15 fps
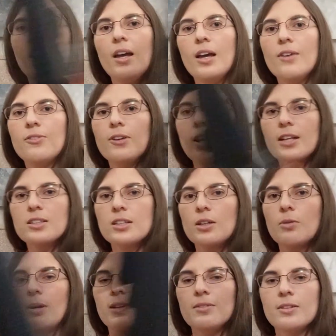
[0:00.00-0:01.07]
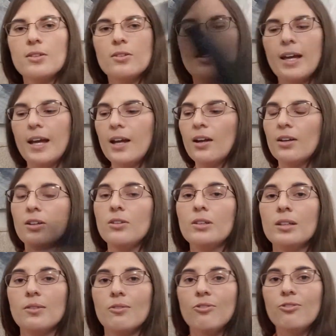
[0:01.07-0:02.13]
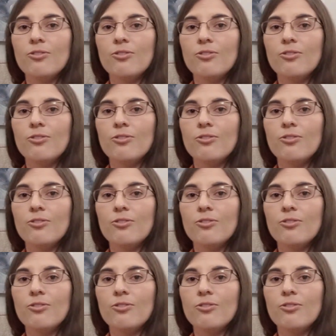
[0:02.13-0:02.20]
if you actually wave it through the air, you can